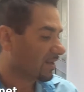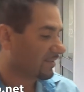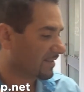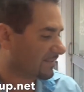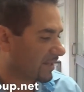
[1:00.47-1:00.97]

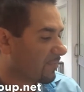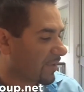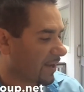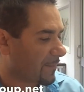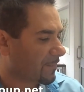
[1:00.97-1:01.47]
in
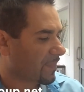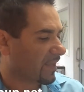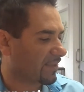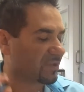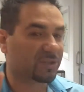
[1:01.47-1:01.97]
December
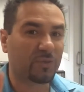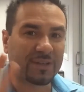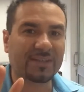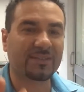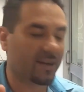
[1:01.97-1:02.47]
there was
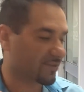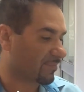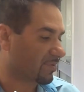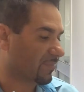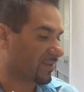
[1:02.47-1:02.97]
20 signs
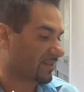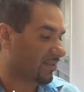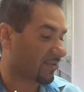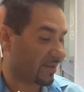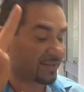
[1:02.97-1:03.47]
on properties
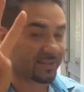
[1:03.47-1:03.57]
and 3